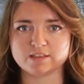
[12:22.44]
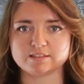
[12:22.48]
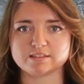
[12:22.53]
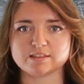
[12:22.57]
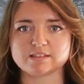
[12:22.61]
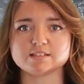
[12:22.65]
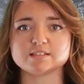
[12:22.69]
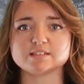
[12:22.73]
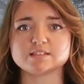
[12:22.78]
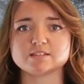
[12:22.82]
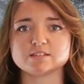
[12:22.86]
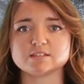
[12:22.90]

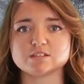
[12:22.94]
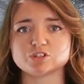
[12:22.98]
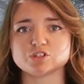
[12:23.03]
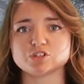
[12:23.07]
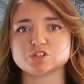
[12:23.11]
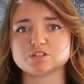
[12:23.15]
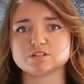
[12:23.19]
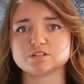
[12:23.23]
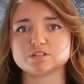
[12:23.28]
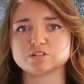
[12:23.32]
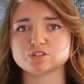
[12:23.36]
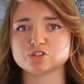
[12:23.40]
These
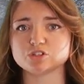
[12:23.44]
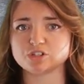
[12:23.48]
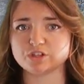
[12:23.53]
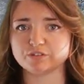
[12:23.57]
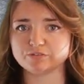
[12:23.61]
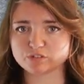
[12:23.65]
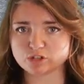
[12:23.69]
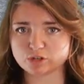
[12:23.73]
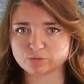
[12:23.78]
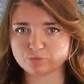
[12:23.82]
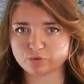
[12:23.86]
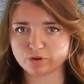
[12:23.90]
decisions
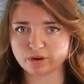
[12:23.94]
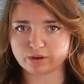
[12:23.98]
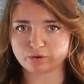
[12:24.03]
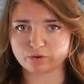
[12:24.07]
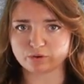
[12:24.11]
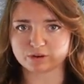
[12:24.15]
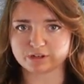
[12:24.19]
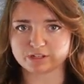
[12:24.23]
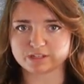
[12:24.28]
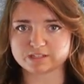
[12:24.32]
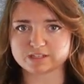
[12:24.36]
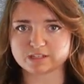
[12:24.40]
shift our
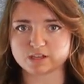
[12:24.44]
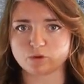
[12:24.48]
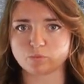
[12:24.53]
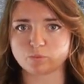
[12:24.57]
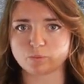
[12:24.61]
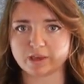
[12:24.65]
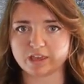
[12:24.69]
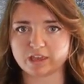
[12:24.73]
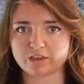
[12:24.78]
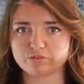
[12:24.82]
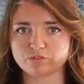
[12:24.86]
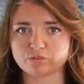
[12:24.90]
priorities
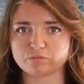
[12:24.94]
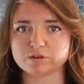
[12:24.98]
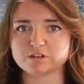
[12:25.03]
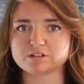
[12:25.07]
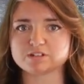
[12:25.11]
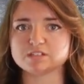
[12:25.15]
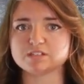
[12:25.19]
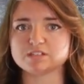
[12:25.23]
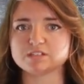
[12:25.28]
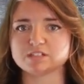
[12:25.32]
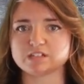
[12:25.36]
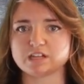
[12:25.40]
away from our
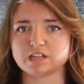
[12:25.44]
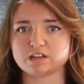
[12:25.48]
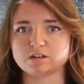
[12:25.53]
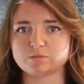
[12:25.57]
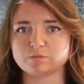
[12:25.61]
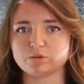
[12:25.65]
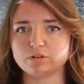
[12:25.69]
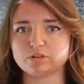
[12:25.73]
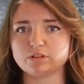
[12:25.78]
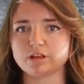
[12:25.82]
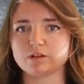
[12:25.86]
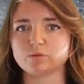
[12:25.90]

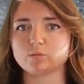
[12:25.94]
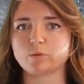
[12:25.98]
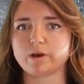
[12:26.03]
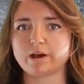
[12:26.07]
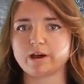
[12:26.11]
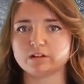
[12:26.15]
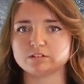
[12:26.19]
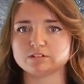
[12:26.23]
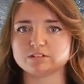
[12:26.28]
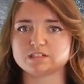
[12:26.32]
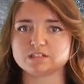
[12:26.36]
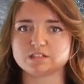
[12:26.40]
sustainable and
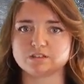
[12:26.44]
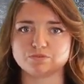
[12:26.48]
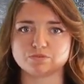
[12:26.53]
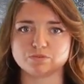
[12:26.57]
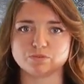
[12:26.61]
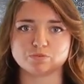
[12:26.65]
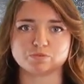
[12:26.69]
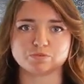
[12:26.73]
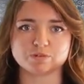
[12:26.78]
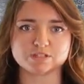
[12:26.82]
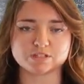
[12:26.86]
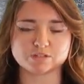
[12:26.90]
wild
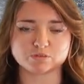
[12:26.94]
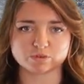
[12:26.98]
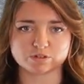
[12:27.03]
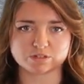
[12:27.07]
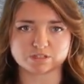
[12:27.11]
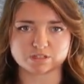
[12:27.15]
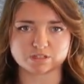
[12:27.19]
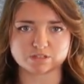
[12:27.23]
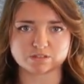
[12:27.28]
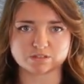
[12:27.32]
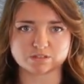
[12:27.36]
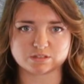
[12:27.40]
seafood
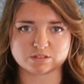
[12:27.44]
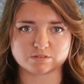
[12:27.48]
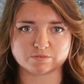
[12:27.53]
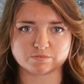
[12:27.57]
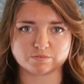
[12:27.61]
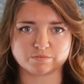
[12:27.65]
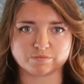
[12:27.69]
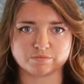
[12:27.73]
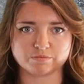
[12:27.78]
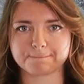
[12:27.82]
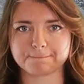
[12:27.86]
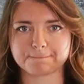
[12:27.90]
resources.
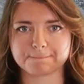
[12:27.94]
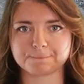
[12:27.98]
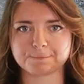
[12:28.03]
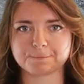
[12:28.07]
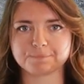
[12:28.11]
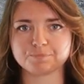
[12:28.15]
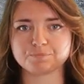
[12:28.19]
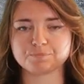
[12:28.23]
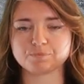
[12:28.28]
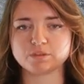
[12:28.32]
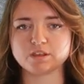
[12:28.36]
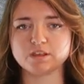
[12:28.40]

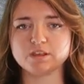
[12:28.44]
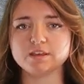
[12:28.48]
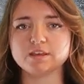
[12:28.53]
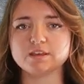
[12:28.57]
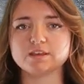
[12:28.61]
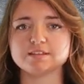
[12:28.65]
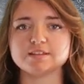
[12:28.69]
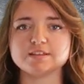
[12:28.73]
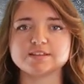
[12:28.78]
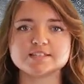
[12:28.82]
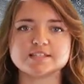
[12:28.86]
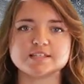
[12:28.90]

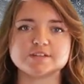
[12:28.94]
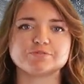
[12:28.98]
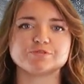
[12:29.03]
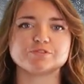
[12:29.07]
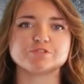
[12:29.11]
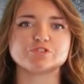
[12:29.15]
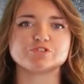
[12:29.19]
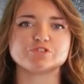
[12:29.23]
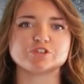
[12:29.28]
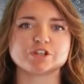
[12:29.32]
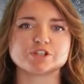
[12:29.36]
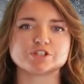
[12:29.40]
This
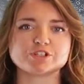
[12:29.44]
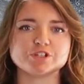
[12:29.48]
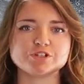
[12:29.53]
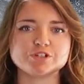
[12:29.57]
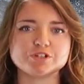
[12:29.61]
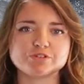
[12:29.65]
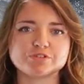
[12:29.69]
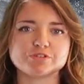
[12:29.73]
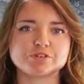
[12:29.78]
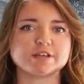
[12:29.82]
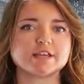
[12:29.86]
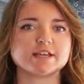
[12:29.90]
infrastructure
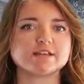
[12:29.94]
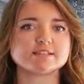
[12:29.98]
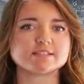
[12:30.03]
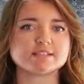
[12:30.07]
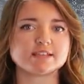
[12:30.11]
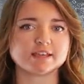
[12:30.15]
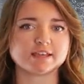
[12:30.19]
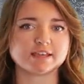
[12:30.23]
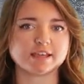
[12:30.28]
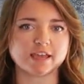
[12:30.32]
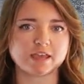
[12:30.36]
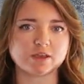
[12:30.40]
creates
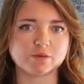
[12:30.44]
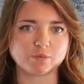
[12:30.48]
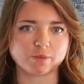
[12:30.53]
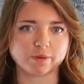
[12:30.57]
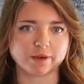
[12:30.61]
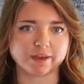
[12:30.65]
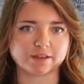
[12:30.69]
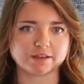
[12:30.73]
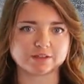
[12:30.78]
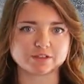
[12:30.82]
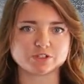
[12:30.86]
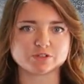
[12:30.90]
a
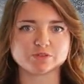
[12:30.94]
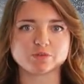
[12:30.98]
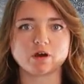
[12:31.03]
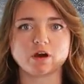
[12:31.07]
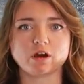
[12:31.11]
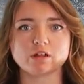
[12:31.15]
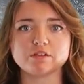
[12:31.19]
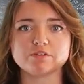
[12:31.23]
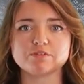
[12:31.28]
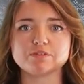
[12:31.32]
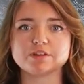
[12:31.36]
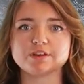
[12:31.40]
gateway to
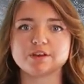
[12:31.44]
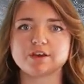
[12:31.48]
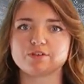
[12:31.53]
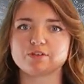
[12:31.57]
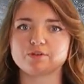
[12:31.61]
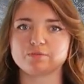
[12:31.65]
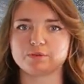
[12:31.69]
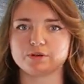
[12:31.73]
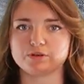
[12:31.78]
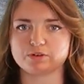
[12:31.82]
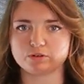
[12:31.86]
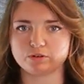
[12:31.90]
all of the other
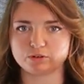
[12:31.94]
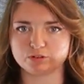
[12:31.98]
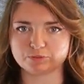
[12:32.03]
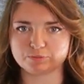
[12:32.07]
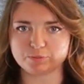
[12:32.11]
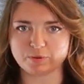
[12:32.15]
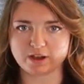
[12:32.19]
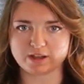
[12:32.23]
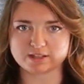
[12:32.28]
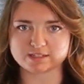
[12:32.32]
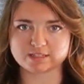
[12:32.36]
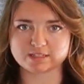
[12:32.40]
mineral
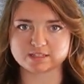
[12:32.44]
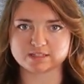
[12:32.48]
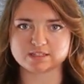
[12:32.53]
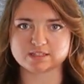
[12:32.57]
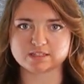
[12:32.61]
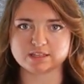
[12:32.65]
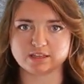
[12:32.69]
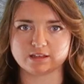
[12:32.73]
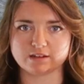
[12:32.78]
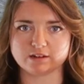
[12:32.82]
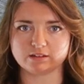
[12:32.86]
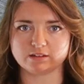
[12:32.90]
deposits
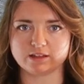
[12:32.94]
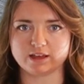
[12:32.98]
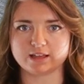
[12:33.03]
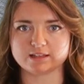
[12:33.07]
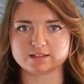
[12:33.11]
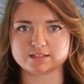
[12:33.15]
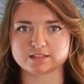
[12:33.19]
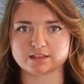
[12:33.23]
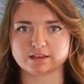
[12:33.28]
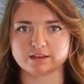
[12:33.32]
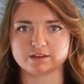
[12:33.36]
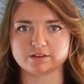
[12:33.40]
in
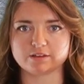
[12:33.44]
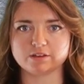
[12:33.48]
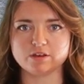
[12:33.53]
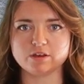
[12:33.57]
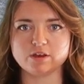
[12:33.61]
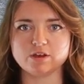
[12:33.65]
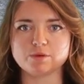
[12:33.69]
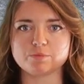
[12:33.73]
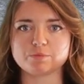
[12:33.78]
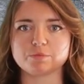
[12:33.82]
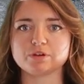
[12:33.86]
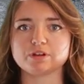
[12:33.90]
Alaska,
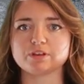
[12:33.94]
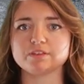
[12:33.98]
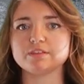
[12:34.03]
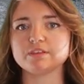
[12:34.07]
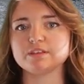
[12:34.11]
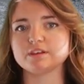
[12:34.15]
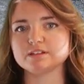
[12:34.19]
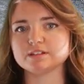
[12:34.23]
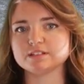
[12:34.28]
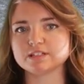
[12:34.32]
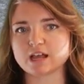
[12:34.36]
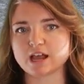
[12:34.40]
putting
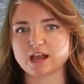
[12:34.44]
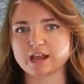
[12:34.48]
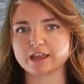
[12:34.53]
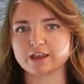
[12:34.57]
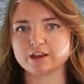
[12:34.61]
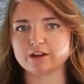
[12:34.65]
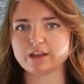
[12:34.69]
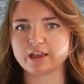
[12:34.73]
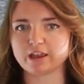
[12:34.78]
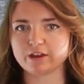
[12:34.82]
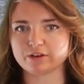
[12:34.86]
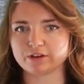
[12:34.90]
the
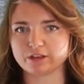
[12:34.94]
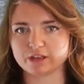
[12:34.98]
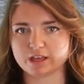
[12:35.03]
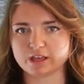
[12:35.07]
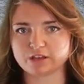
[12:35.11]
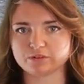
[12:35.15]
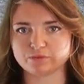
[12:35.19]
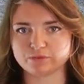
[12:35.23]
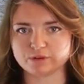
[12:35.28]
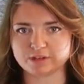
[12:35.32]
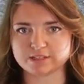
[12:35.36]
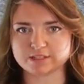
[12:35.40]
entire area
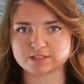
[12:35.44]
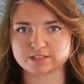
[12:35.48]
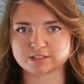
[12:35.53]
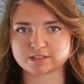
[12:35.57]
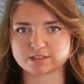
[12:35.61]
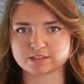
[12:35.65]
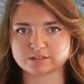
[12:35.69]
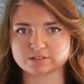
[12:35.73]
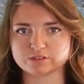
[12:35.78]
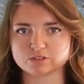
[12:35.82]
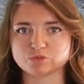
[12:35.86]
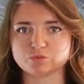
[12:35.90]
at
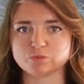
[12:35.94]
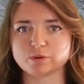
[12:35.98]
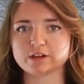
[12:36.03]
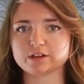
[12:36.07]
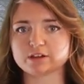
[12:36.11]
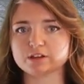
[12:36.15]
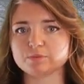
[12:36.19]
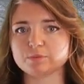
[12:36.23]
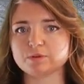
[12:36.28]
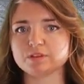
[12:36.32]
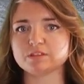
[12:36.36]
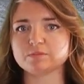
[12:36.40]
risk to what
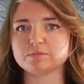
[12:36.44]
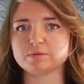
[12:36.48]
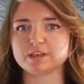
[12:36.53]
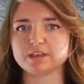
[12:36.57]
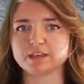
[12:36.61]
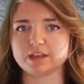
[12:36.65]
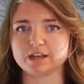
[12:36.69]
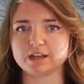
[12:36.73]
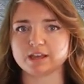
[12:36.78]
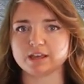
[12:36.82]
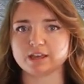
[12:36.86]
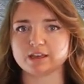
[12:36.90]
could be the
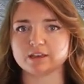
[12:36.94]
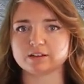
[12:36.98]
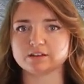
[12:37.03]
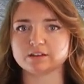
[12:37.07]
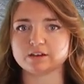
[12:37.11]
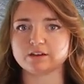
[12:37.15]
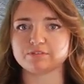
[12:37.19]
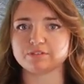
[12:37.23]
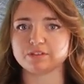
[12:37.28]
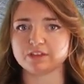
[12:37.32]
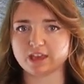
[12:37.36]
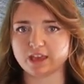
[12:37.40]
beginning
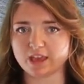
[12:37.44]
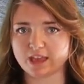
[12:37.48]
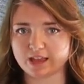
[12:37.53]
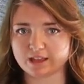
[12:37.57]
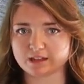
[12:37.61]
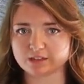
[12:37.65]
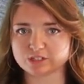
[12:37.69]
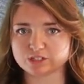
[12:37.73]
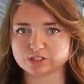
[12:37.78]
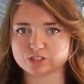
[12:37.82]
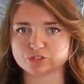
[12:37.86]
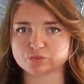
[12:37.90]
of the
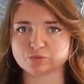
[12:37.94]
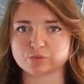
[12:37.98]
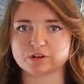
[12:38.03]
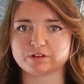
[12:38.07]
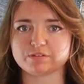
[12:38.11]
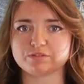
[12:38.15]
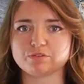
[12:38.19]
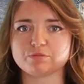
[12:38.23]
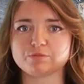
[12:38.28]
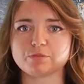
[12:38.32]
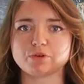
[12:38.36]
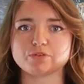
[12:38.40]
end to one
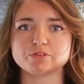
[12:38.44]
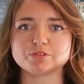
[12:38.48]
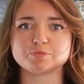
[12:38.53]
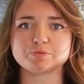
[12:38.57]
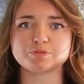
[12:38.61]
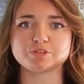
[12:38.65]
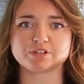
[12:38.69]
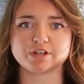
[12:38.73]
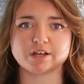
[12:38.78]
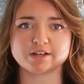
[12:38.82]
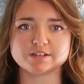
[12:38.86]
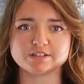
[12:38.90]
of the most
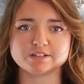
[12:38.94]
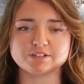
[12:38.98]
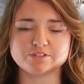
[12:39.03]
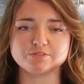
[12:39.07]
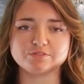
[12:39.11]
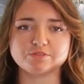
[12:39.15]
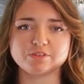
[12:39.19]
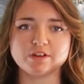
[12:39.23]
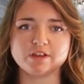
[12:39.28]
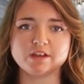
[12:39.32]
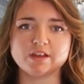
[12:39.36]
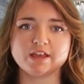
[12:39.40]

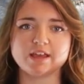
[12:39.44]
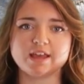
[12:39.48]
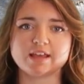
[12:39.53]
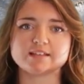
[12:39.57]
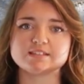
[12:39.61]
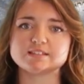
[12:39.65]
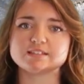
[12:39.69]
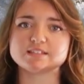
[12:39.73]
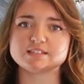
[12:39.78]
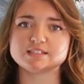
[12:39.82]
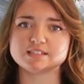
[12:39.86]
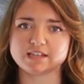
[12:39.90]
productive and
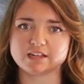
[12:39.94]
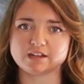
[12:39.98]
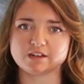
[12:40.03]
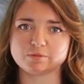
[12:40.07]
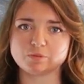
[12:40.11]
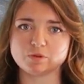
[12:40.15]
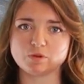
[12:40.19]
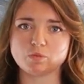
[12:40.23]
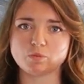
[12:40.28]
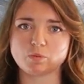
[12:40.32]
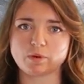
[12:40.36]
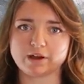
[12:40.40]

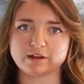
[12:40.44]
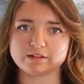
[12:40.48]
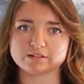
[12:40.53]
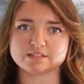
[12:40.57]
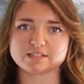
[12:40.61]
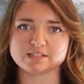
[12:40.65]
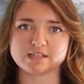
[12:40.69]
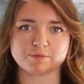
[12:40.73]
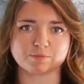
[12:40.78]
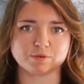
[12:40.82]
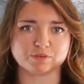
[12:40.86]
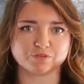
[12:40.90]
sustainable wild
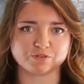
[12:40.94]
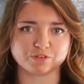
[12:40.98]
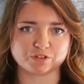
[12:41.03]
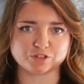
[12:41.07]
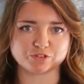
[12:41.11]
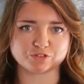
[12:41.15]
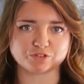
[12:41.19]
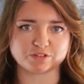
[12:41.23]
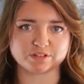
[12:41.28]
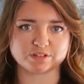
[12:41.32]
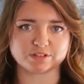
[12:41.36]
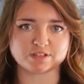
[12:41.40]
salmon
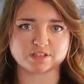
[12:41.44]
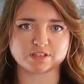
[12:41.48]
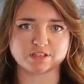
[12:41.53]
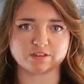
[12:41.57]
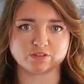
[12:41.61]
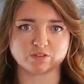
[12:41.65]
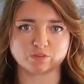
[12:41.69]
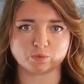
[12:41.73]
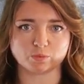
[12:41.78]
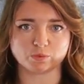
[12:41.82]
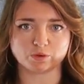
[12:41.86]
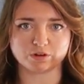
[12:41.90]
fisheries
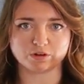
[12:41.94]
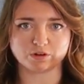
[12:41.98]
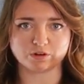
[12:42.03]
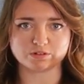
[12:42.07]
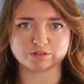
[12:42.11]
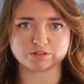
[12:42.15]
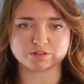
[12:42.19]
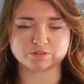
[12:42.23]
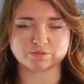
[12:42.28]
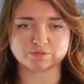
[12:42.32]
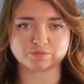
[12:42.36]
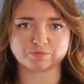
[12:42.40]
in the
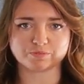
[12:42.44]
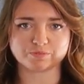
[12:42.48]
world.